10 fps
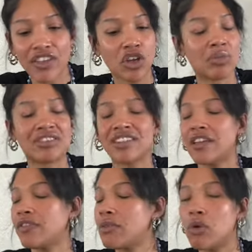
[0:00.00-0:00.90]
They could be
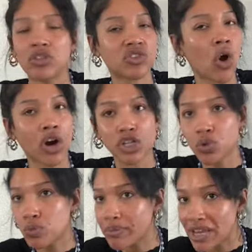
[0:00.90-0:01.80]
saying the most harsh,
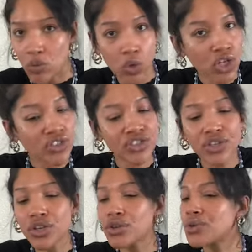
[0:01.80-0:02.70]
mean words to
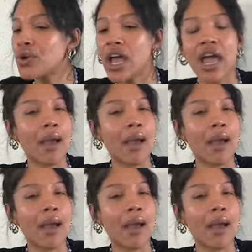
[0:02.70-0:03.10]
you,